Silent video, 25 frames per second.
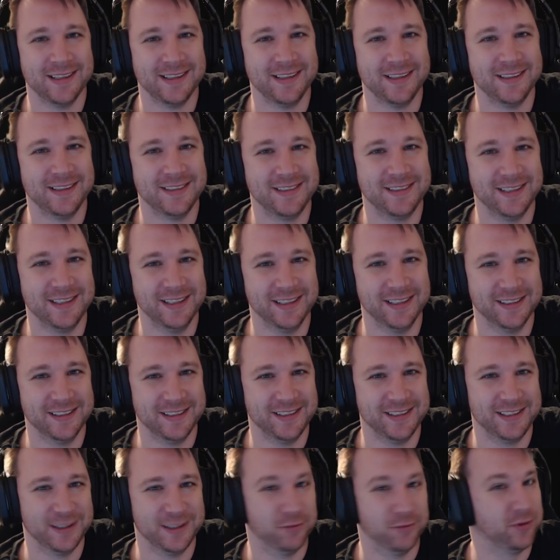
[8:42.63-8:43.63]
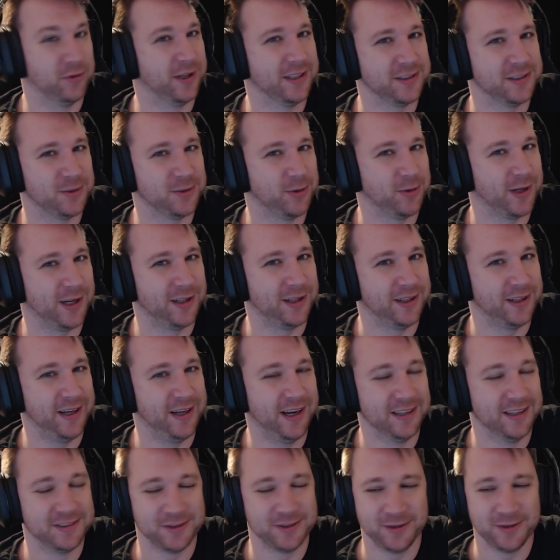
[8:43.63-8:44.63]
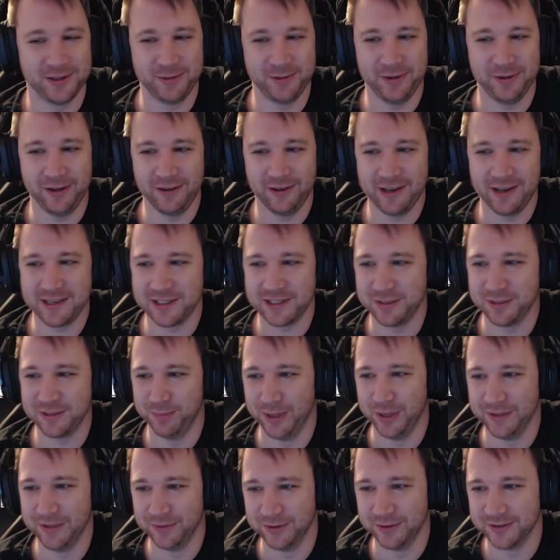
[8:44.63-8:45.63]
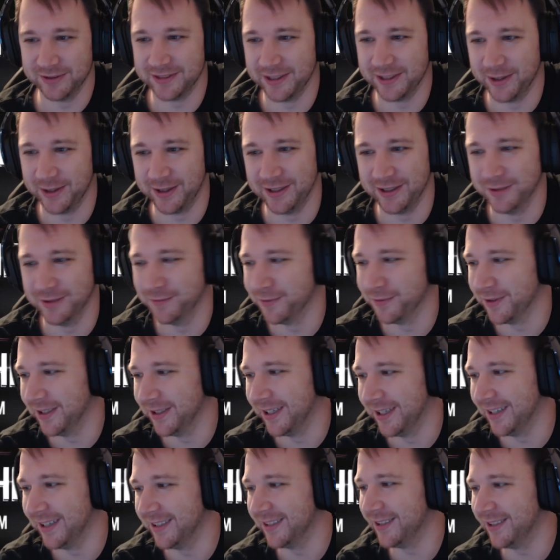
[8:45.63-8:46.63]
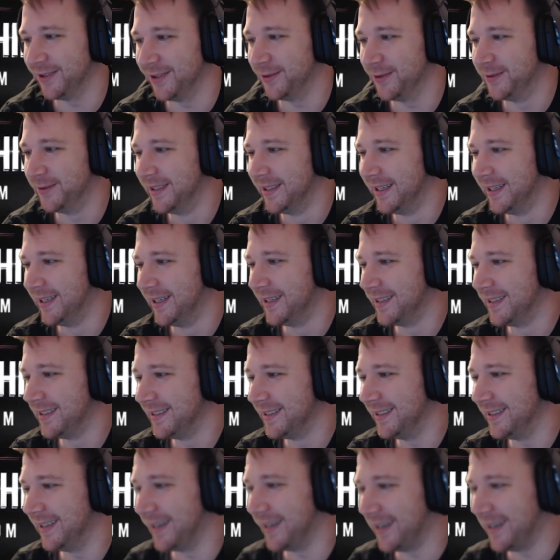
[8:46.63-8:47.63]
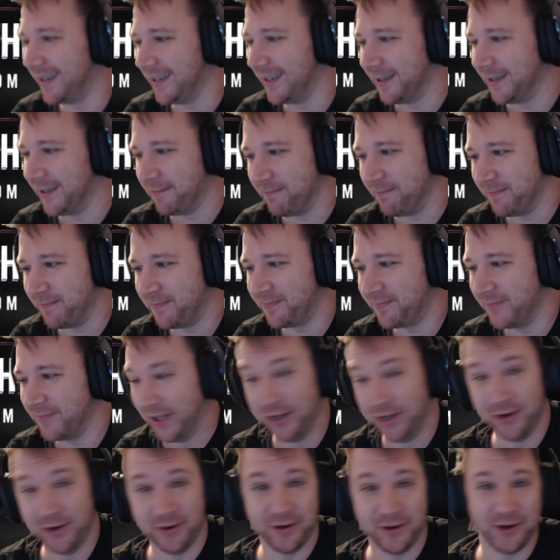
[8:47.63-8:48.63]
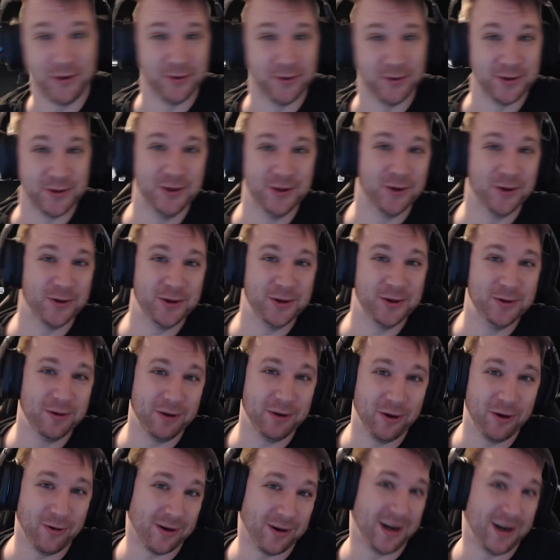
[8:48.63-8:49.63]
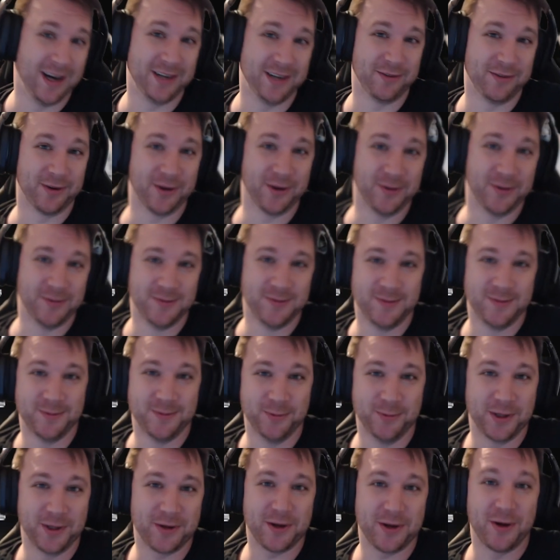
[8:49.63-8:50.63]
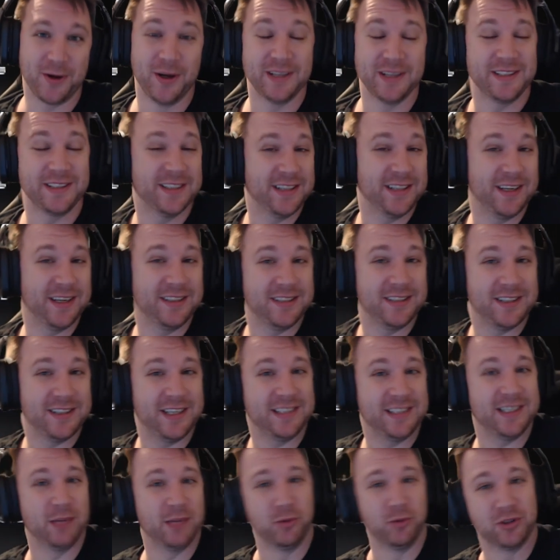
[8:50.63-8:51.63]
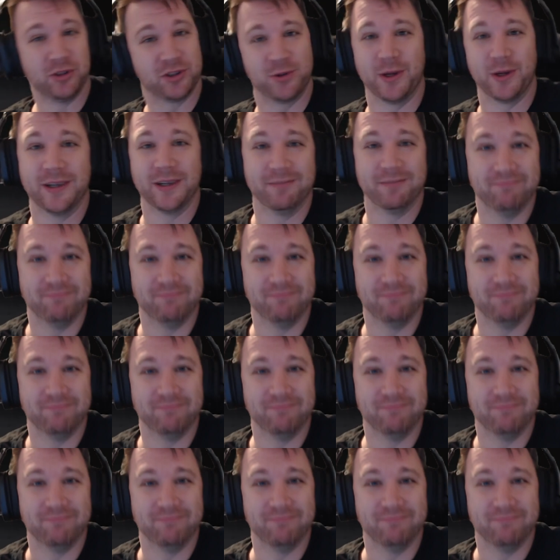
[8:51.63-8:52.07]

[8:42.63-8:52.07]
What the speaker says: Did he give an answer? What kind of answer did Alexis Bevels there give for that? You don't know. You don't know. I don't know. We don't know. Did they demonstrate?